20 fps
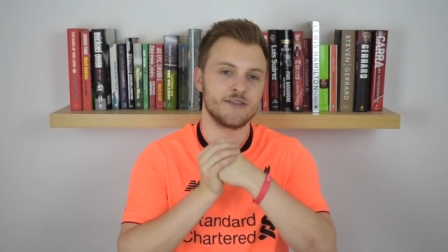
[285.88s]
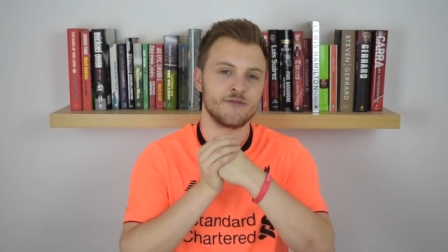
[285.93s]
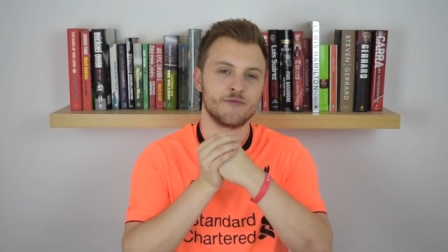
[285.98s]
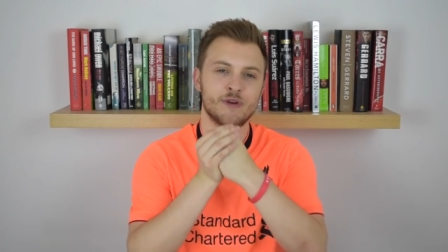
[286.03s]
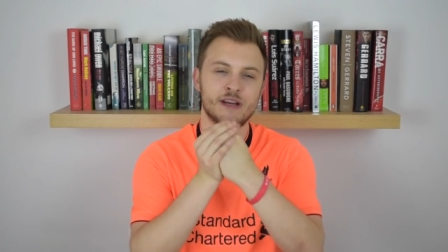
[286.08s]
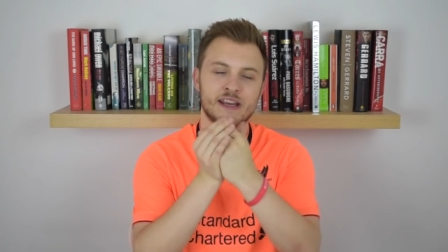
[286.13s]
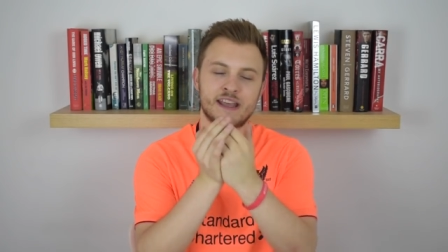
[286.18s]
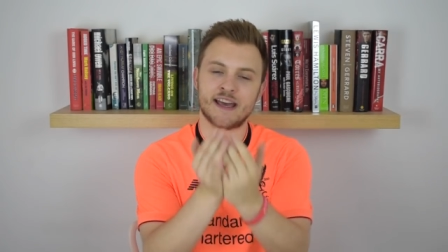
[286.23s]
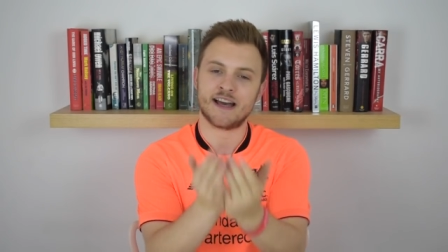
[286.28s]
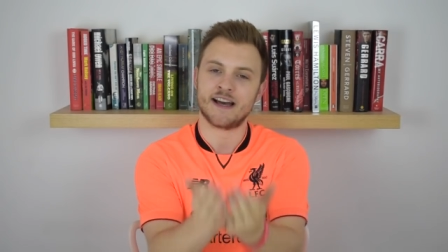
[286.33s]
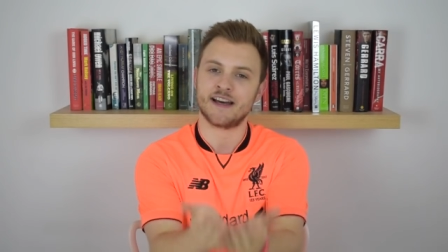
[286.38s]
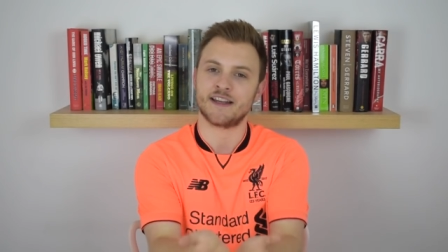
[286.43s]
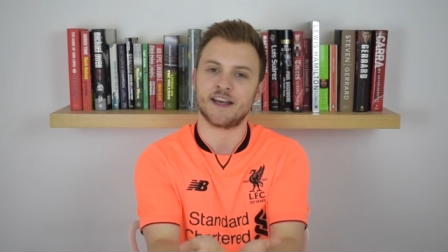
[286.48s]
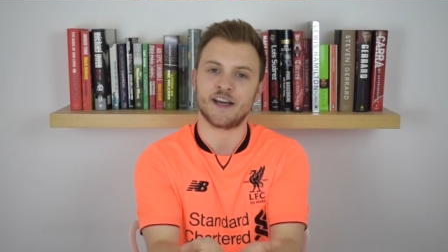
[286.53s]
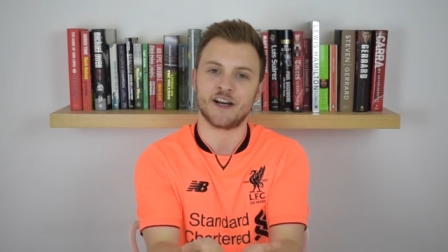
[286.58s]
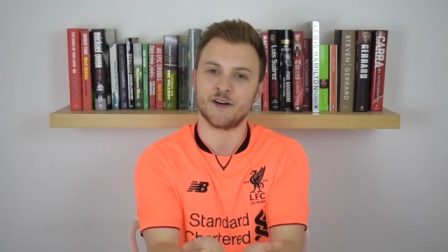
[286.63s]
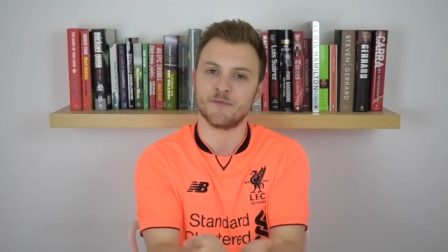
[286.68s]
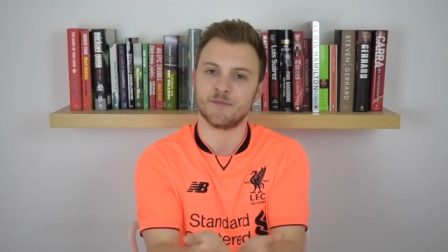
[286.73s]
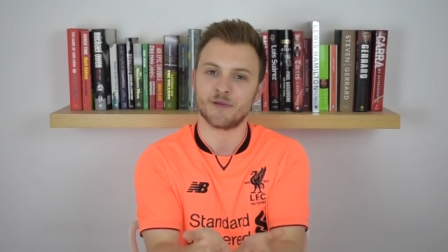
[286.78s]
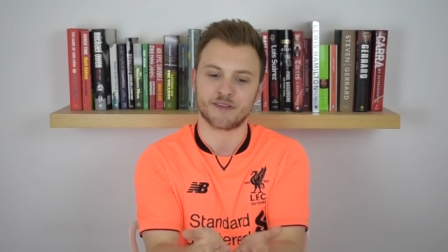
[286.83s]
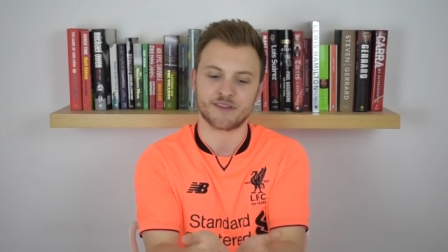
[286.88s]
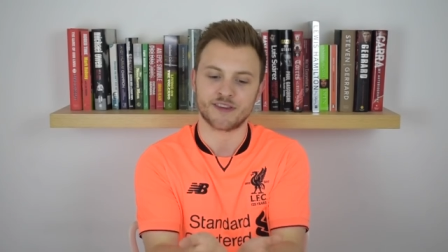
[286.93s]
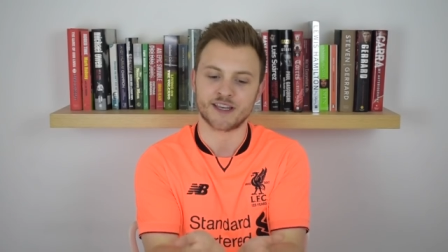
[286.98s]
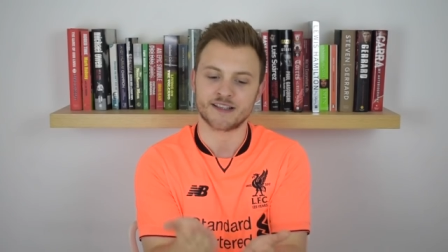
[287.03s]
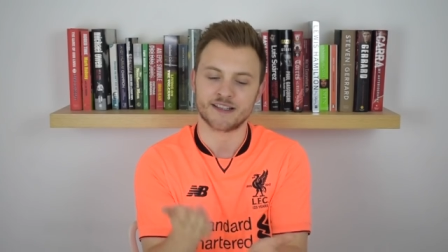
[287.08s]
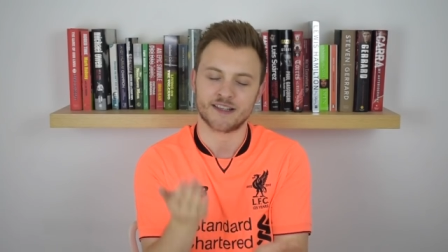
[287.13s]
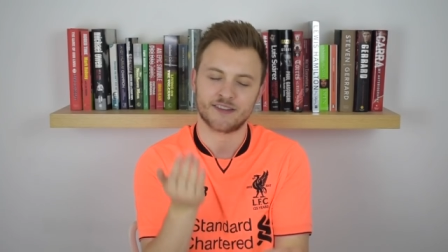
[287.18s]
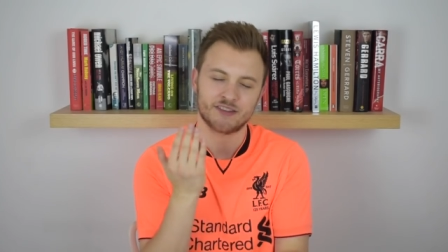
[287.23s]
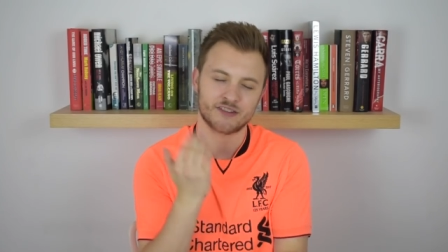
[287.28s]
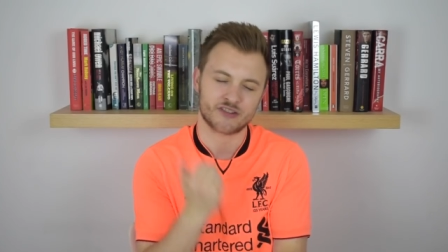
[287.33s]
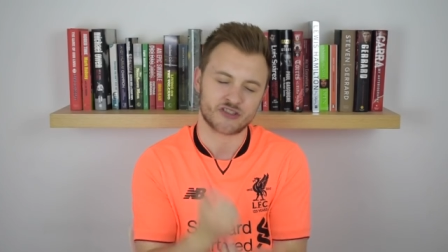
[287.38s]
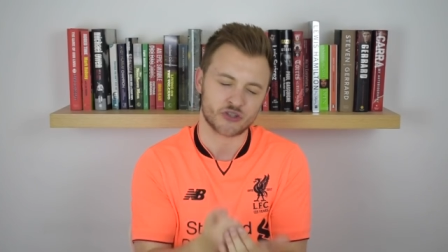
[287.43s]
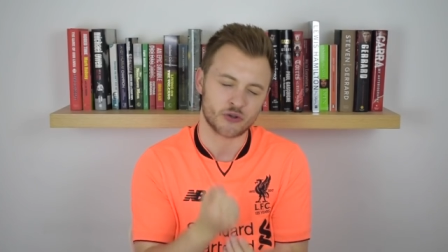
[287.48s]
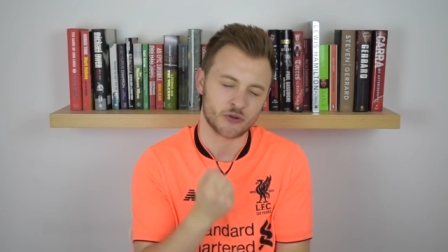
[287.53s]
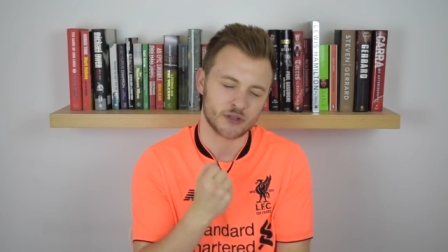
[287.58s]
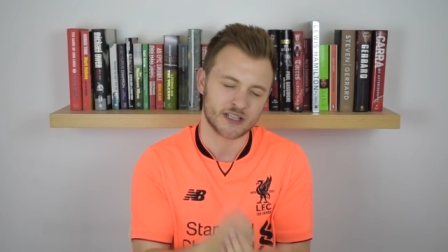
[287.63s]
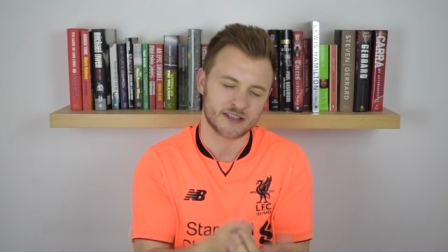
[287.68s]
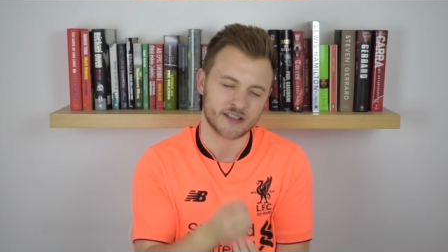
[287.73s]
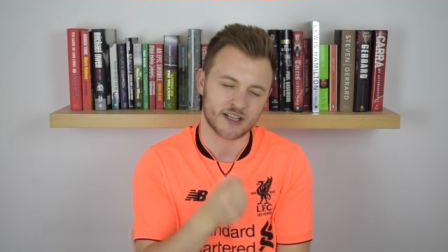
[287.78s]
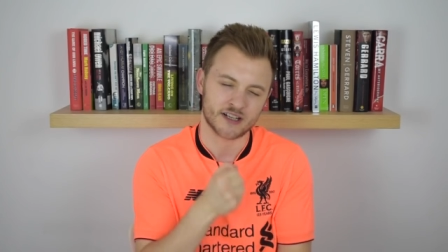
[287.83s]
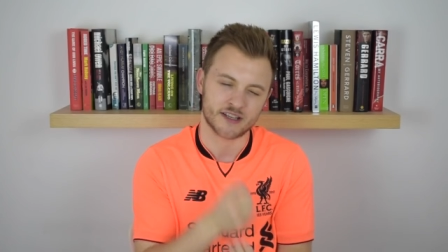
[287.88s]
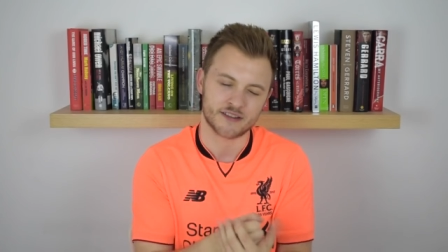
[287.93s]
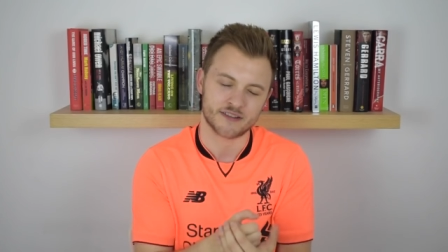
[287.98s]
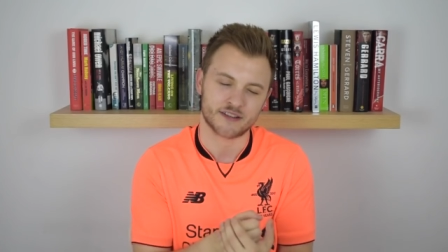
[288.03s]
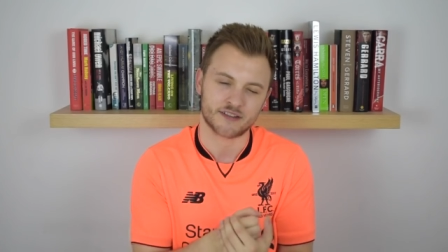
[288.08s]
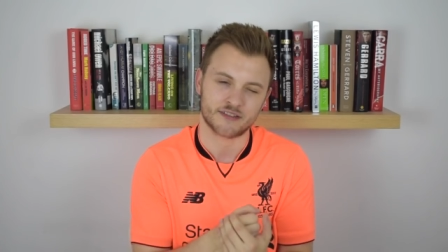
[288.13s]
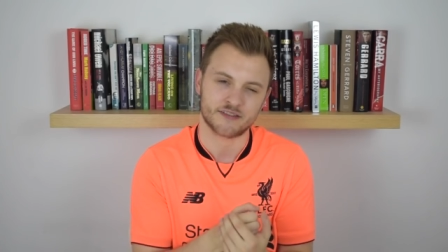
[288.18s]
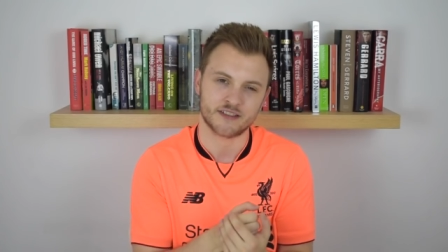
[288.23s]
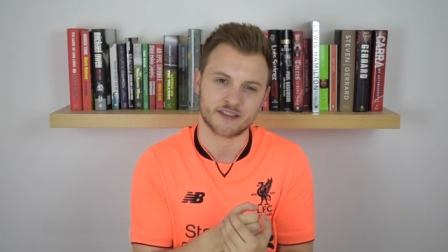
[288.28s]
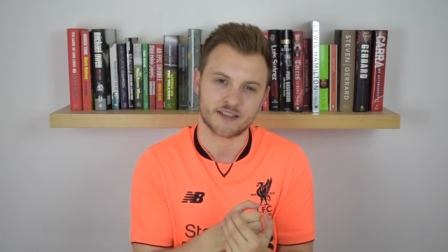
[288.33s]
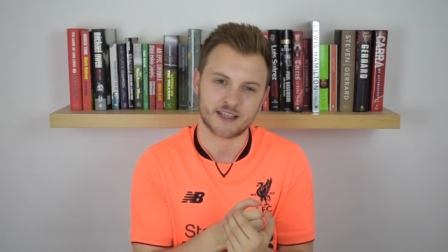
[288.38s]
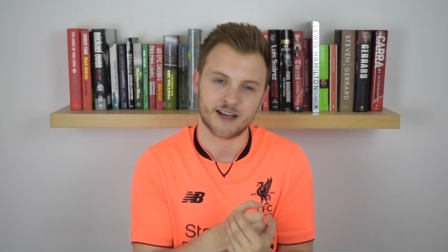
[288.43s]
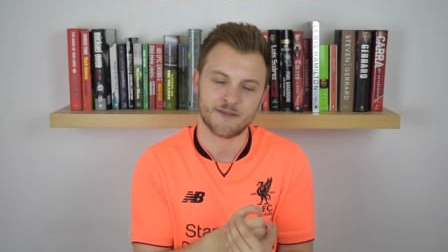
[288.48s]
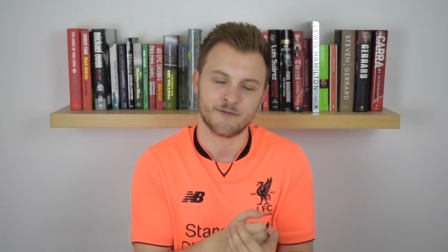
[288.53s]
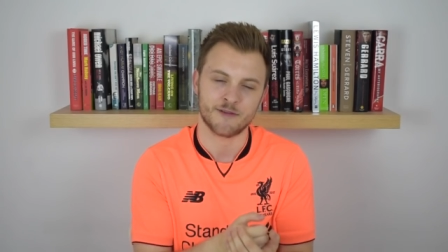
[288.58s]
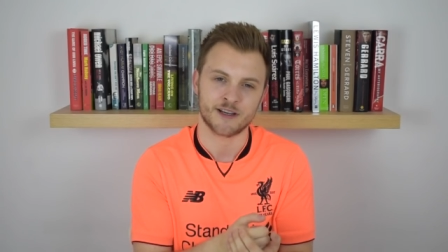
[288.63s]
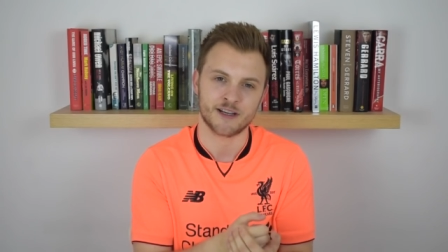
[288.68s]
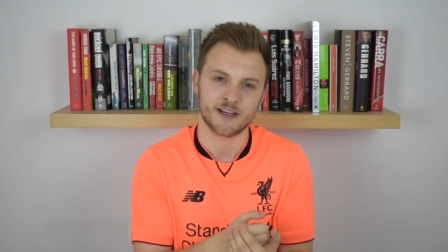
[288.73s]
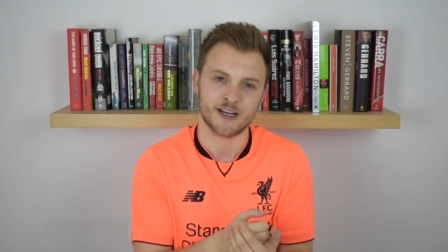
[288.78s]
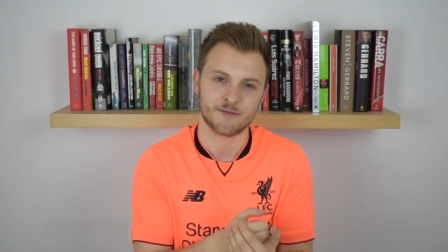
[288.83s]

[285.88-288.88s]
we can't help but think this is surely done and dusted, can we?